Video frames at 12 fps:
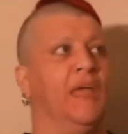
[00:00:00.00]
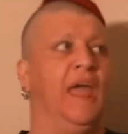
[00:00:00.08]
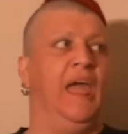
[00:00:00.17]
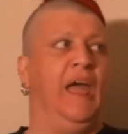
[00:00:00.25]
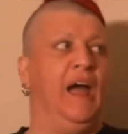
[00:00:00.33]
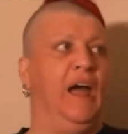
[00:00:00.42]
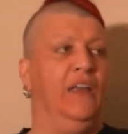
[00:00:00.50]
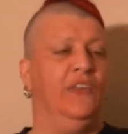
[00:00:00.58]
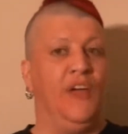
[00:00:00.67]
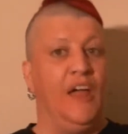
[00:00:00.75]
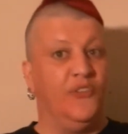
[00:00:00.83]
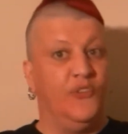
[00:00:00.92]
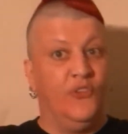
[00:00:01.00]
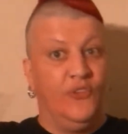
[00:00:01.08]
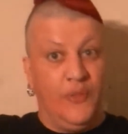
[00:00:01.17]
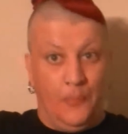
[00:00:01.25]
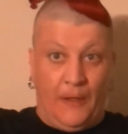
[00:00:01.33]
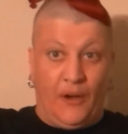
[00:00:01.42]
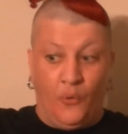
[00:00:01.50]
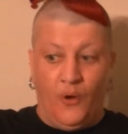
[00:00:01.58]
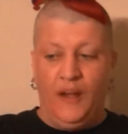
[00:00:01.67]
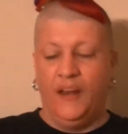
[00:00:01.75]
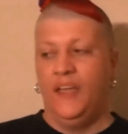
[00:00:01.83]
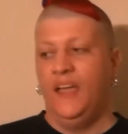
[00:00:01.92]
And that's the bigger
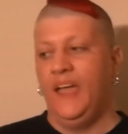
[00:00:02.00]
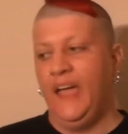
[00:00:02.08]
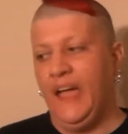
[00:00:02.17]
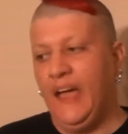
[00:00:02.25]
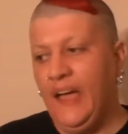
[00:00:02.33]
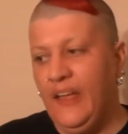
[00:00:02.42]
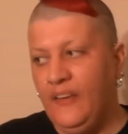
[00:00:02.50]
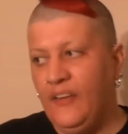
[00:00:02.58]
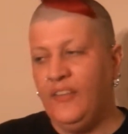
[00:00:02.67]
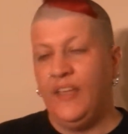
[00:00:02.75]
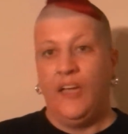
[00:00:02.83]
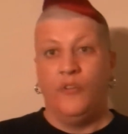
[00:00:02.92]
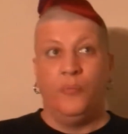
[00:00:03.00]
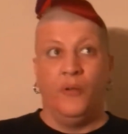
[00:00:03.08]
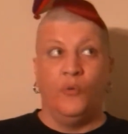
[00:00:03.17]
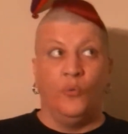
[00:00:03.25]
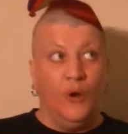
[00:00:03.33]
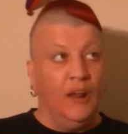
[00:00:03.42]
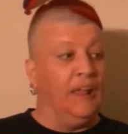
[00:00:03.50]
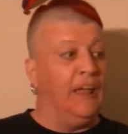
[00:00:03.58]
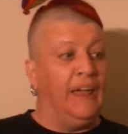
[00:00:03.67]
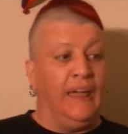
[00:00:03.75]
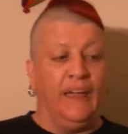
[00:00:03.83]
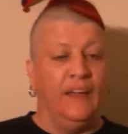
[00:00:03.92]
one. And they've been
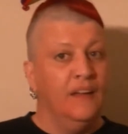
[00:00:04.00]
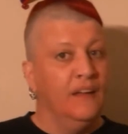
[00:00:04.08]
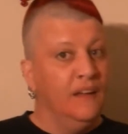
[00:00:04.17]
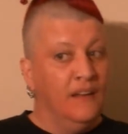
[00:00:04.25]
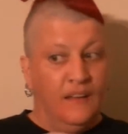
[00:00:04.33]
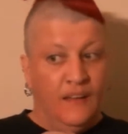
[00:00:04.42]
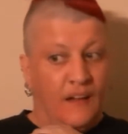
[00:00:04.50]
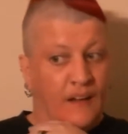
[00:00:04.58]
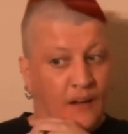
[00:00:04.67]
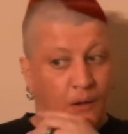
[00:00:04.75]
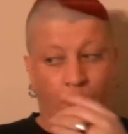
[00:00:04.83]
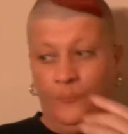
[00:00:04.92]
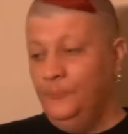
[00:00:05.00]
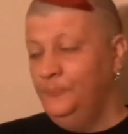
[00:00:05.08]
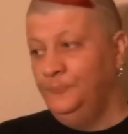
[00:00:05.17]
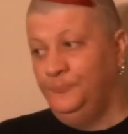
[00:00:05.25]
really, let